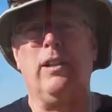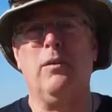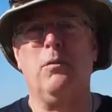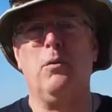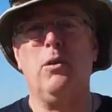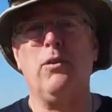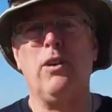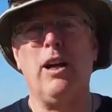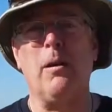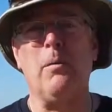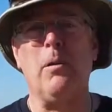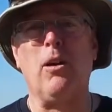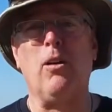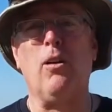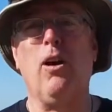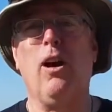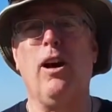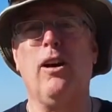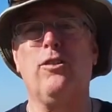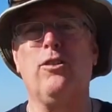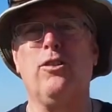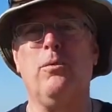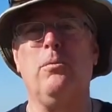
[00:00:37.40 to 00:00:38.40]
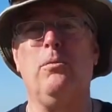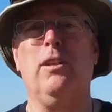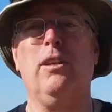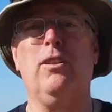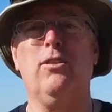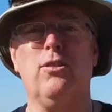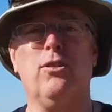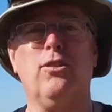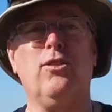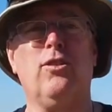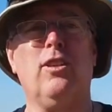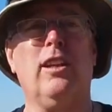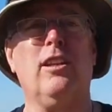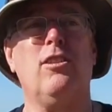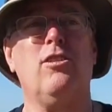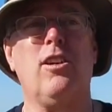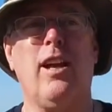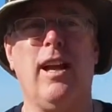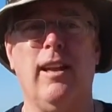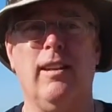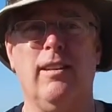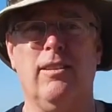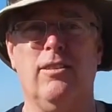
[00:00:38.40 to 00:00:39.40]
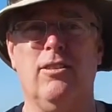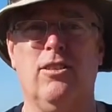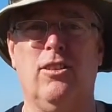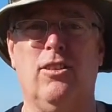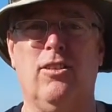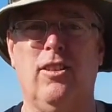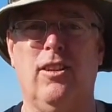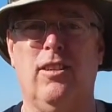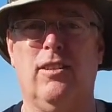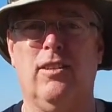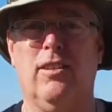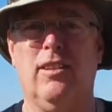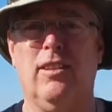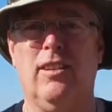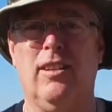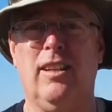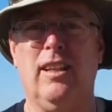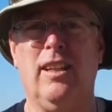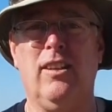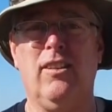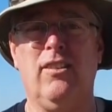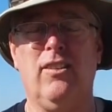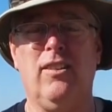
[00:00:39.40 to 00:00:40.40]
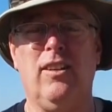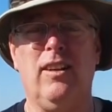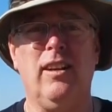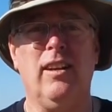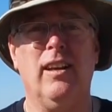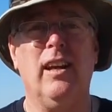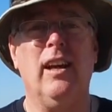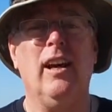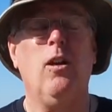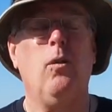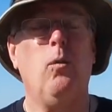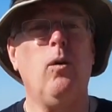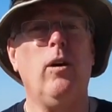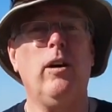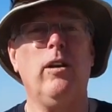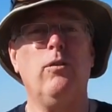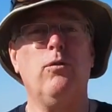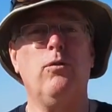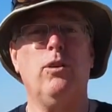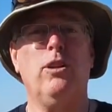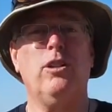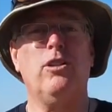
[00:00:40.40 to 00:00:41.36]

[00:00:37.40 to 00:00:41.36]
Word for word: it. And we've come across some interesting challenges here in Tunisia, one of